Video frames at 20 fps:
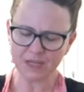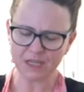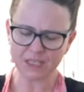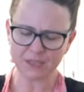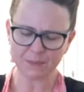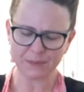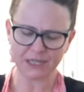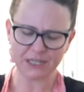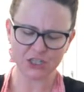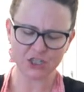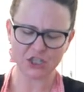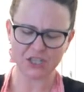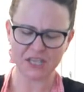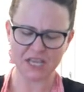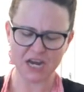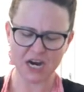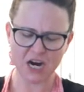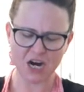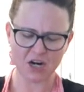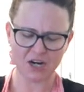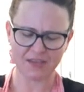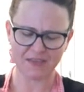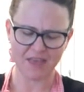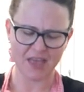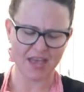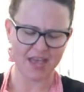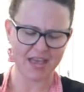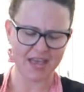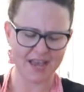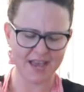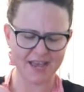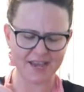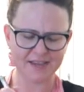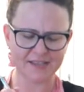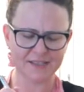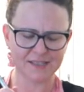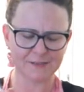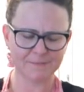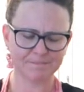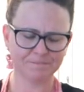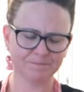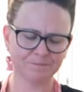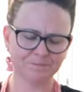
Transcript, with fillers: spinach in there and the eggs.